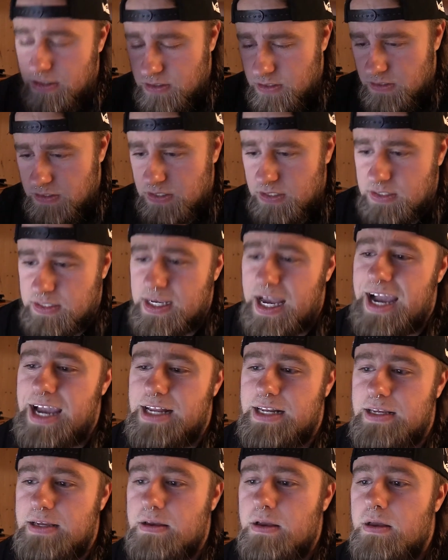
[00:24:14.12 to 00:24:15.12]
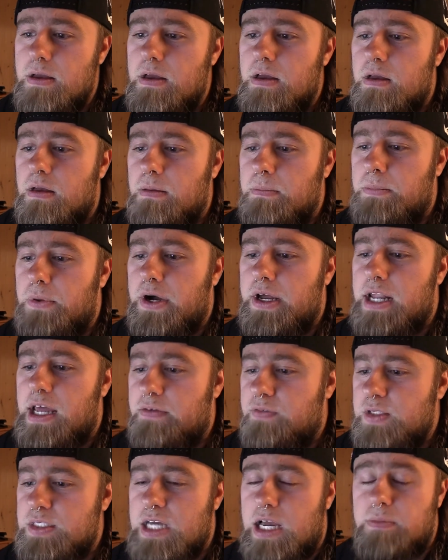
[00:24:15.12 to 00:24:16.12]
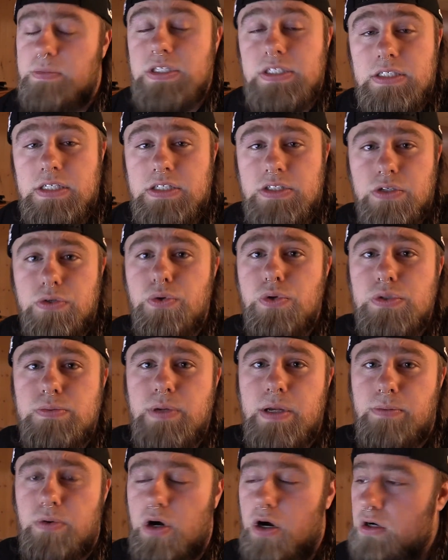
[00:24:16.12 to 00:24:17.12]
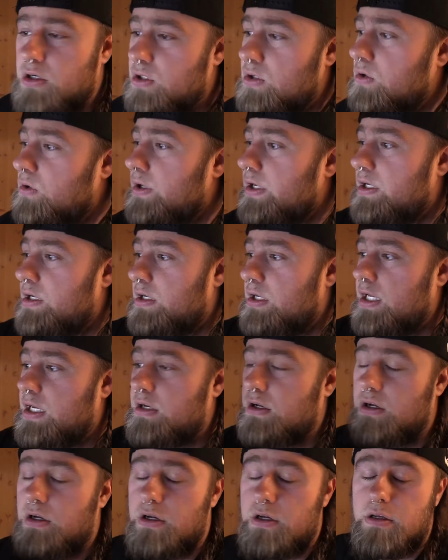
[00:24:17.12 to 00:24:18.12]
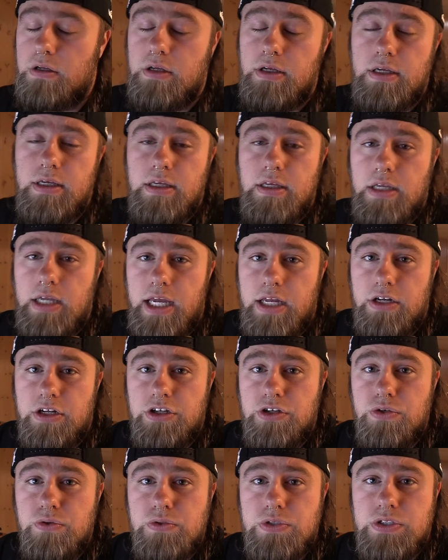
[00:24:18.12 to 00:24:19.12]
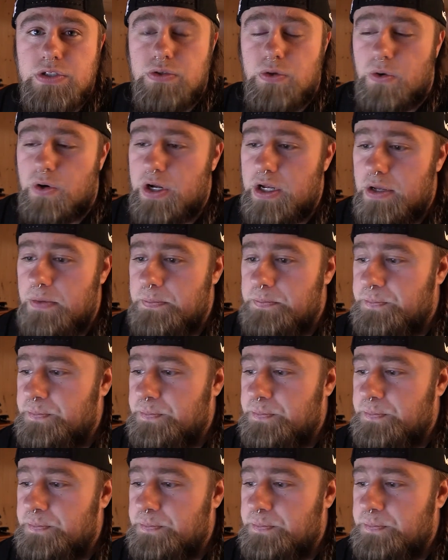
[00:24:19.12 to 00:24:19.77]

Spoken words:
society. But every time he sees a newspaper article and a news story,